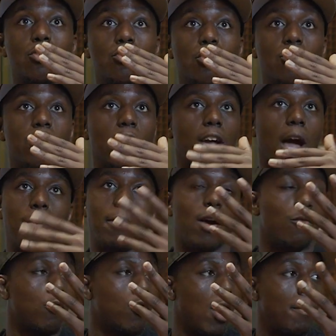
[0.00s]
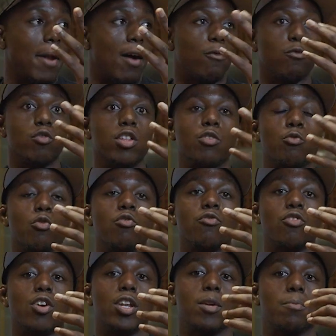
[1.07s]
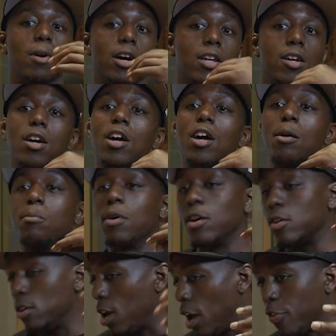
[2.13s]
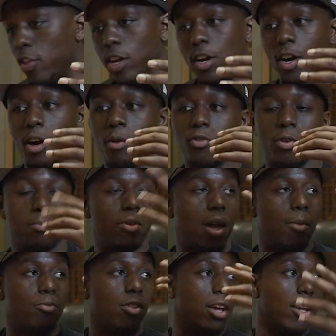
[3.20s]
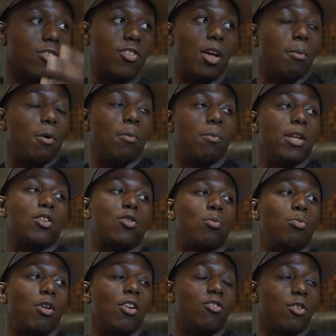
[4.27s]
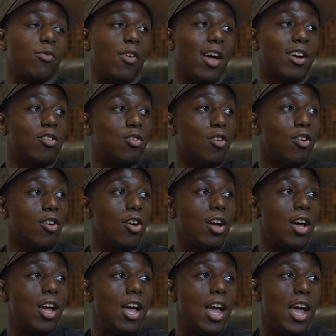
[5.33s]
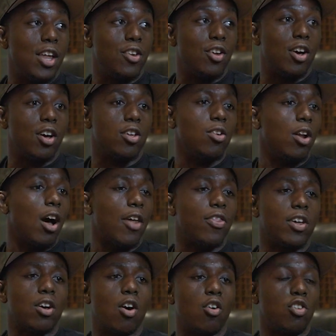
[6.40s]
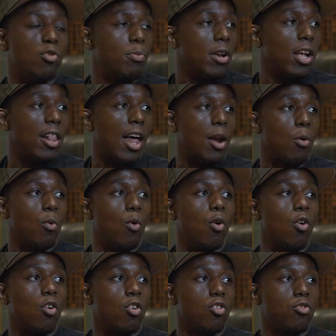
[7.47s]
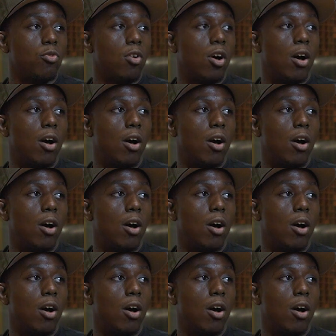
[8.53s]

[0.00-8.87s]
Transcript: So it's like I'm not really rooting for anybody. But I think sometimes, like I said, momentum plays a factor. Mm-hmm. And, you know, I think Cody's been in a lot of wars.